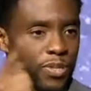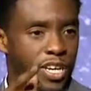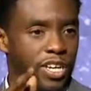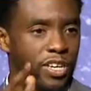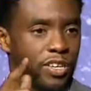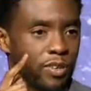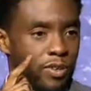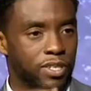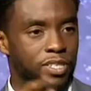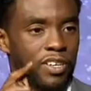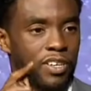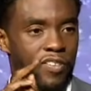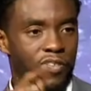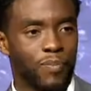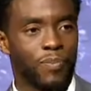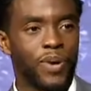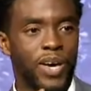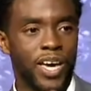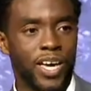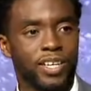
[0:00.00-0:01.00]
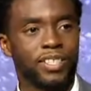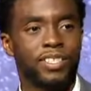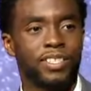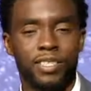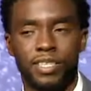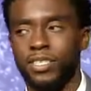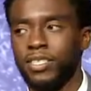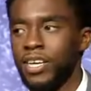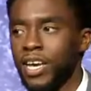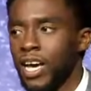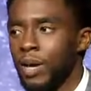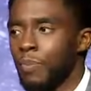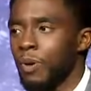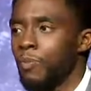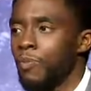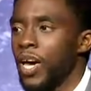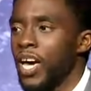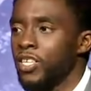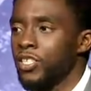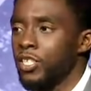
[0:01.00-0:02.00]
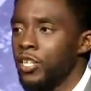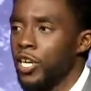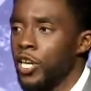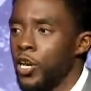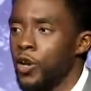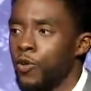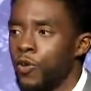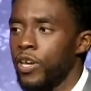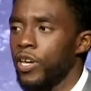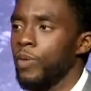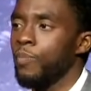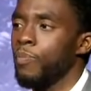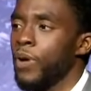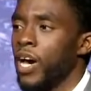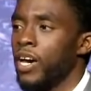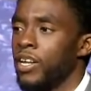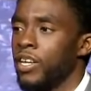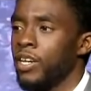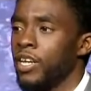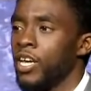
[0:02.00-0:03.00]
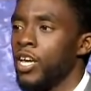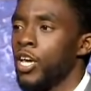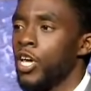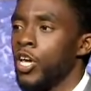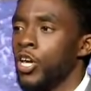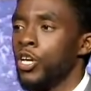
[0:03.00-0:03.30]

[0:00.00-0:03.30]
Take yourself back to the time. Imagine hearing about it